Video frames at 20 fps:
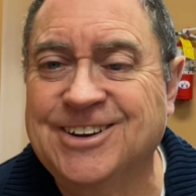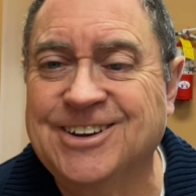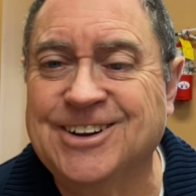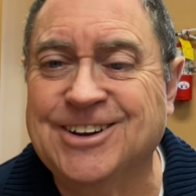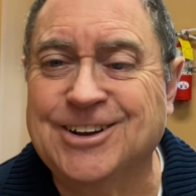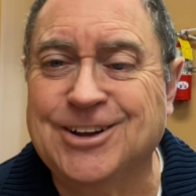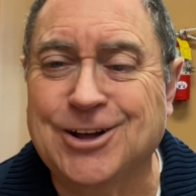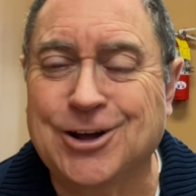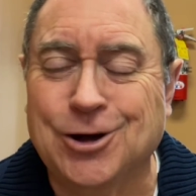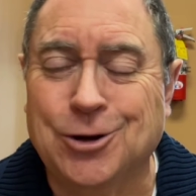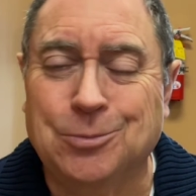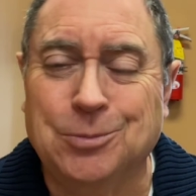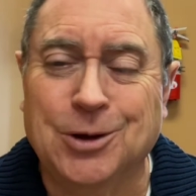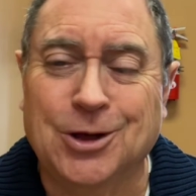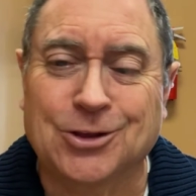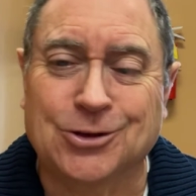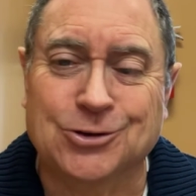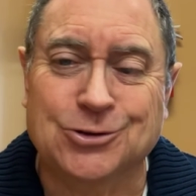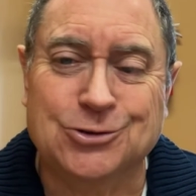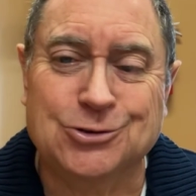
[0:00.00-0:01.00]
and to help
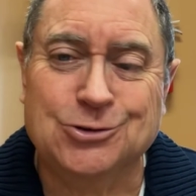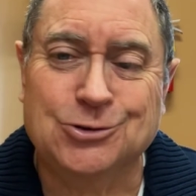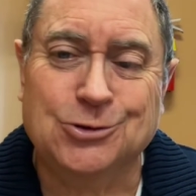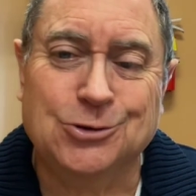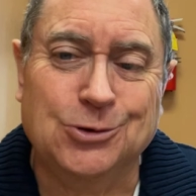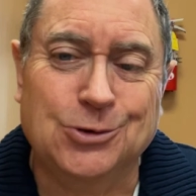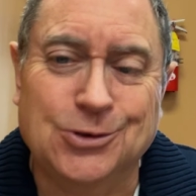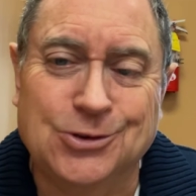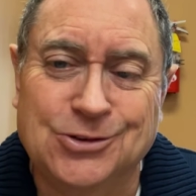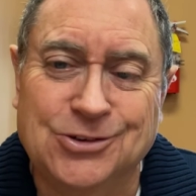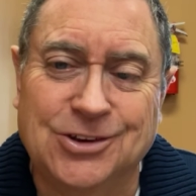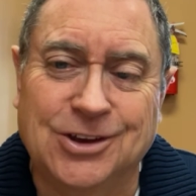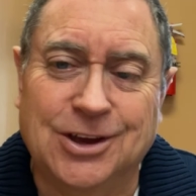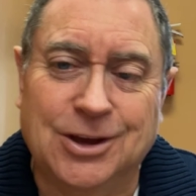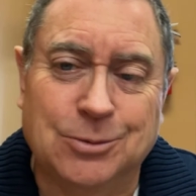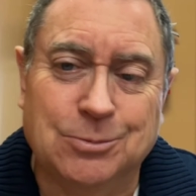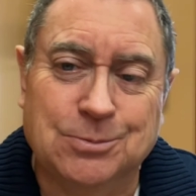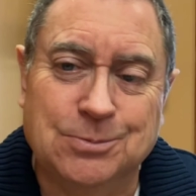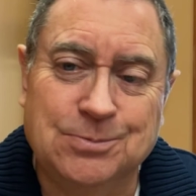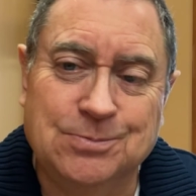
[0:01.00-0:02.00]
others do the same.